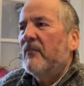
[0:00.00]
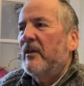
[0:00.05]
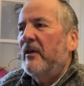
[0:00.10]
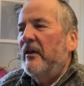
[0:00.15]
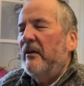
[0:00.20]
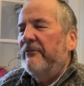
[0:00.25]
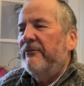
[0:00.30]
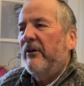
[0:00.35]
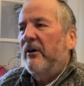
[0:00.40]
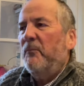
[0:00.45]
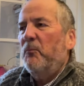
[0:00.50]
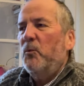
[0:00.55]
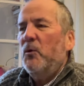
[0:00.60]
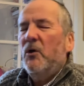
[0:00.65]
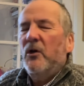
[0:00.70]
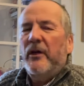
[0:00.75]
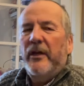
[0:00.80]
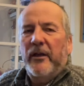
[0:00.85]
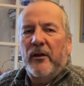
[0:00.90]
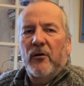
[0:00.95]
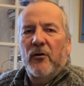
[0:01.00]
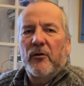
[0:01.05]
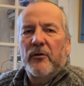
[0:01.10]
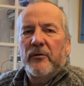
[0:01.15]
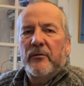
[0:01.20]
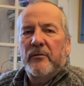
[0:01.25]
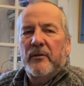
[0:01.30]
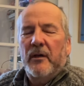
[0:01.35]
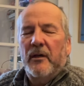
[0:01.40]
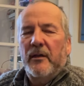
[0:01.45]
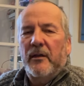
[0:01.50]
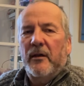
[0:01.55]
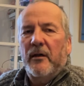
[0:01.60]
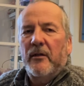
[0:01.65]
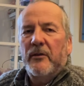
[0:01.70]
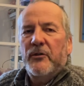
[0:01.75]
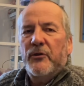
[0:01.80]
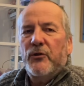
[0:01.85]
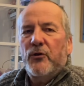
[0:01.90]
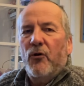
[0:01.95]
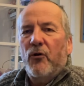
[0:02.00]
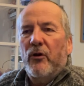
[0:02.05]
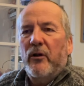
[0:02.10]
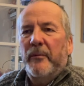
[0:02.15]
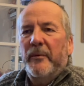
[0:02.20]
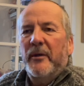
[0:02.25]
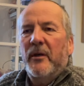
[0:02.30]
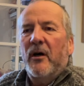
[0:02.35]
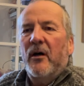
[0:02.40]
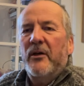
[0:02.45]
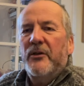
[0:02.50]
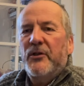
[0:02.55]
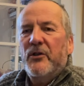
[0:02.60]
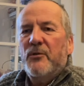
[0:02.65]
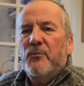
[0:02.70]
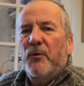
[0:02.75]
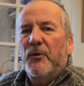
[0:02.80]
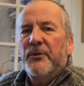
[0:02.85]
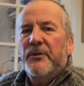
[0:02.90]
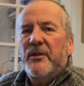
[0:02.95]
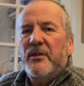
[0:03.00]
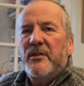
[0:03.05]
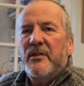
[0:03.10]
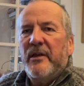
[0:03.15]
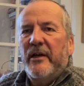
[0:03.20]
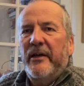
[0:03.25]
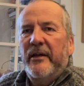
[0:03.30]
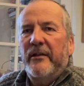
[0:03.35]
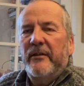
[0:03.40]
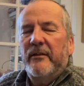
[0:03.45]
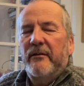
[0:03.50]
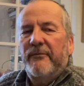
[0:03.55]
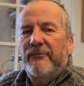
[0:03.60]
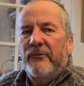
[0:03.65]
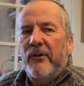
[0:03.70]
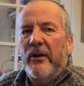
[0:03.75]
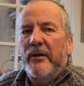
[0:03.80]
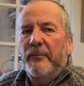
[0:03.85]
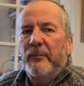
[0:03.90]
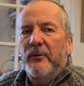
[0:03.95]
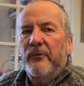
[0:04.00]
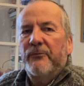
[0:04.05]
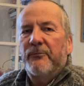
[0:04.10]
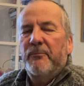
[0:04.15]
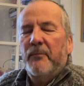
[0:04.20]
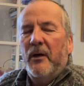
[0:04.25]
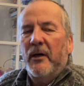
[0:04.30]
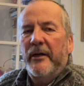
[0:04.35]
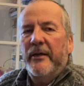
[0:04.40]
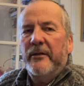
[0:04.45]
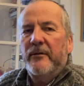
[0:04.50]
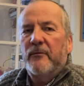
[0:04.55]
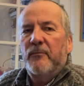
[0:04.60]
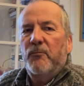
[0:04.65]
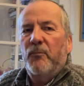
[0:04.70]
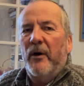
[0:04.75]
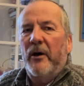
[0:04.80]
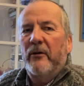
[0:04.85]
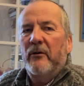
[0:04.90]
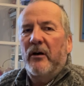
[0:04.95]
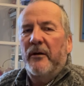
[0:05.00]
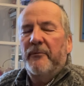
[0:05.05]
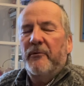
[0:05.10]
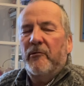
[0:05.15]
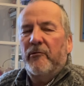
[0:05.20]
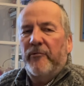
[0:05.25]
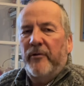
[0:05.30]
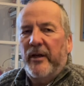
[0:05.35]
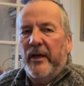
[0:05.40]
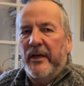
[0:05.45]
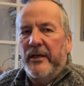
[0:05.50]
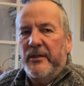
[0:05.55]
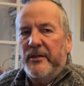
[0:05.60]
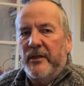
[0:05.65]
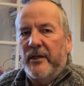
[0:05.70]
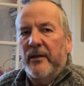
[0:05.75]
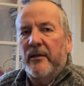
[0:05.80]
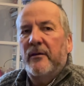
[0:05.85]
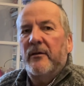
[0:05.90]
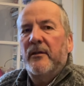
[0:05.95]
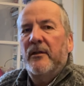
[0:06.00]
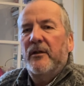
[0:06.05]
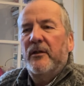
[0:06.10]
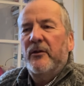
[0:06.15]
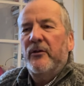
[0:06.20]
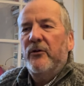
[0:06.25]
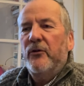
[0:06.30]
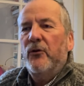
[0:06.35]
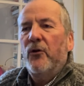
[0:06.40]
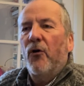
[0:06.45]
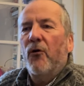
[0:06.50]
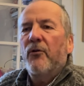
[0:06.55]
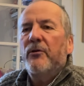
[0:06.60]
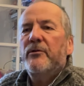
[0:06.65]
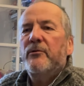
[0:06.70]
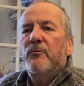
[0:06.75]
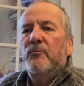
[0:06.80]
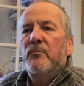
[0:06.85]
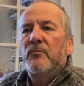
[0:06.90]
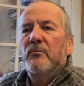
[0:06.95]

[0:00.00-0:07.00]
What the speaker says: if I'm working on a large document, I just want to stay in the frame of mind where I'm creating, not